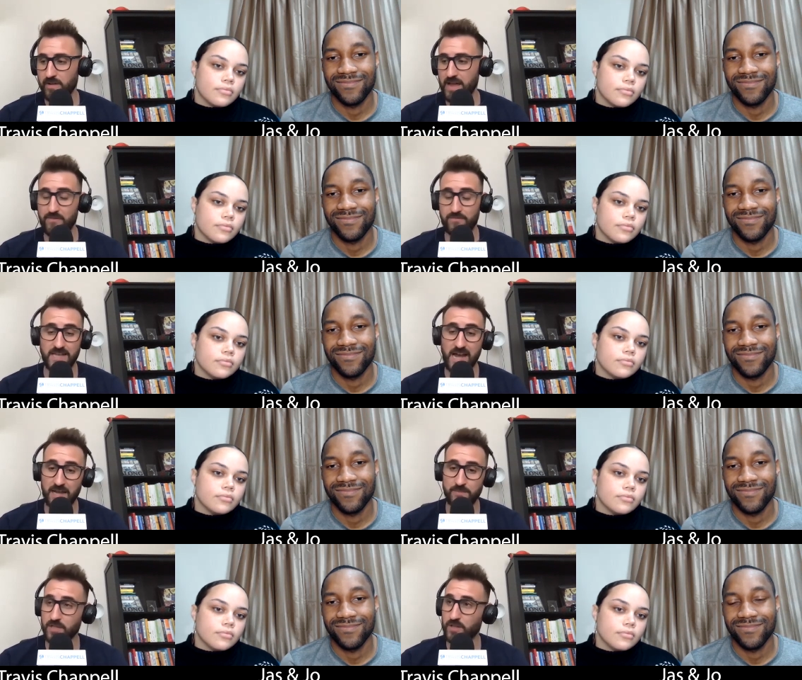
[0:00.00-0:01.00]
Speaker 1: have the
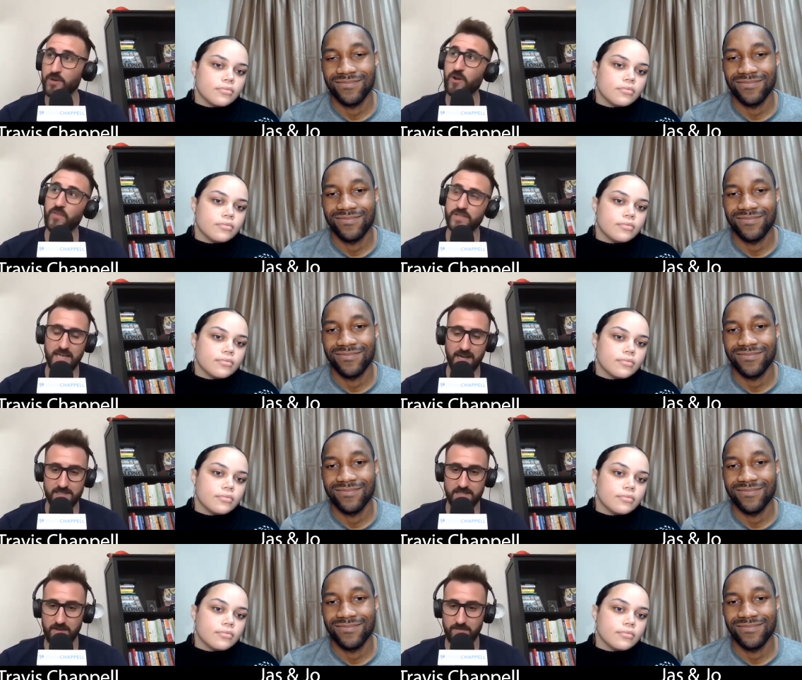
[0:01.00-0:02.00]
time to learn all the tech
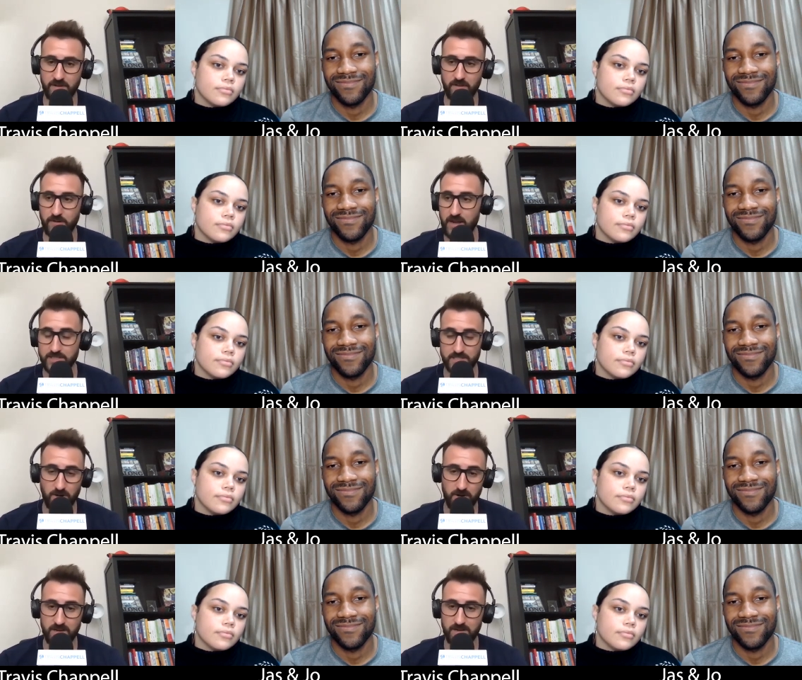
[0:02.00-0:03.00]
stuff and learn how to
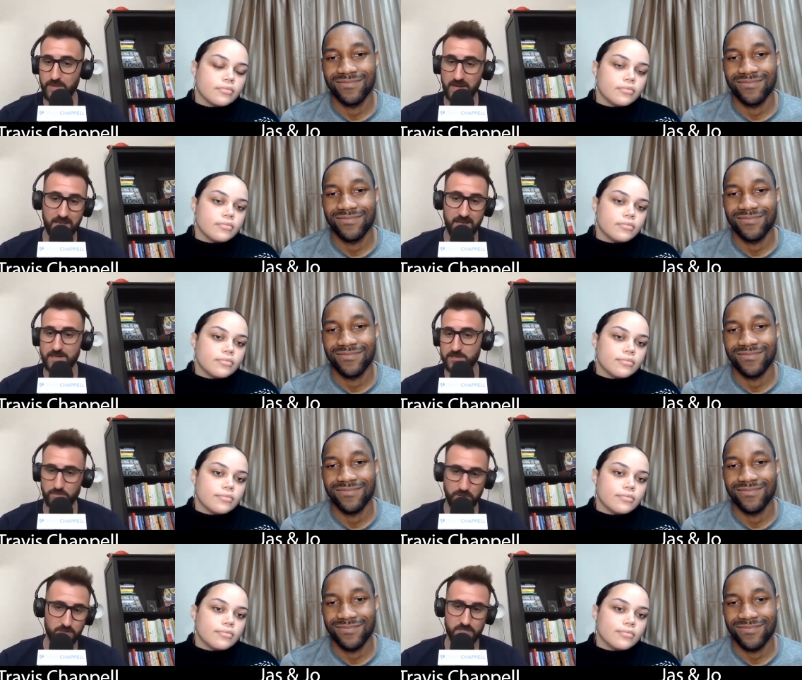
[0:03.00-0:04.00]
start it and media and
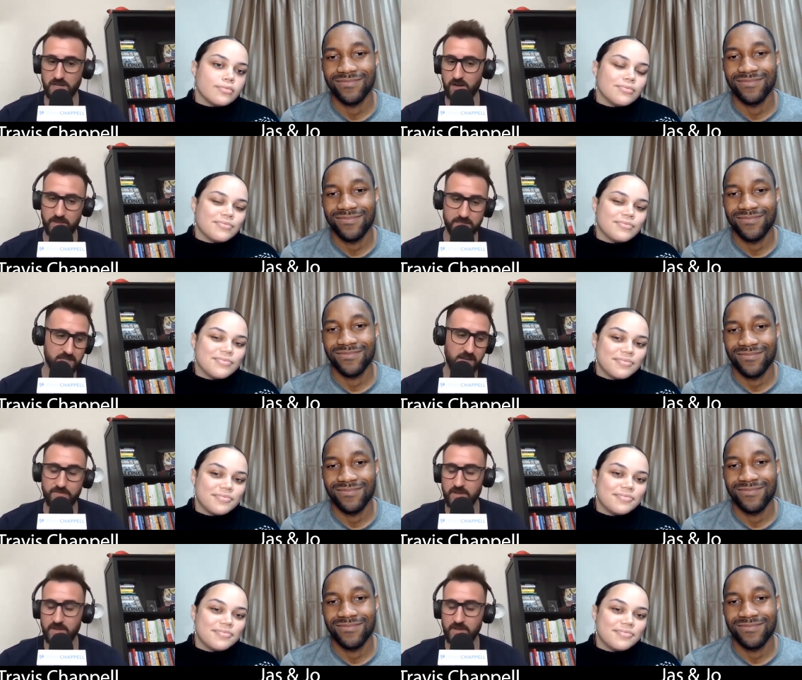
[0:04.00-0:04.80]
distribution and all that stuff,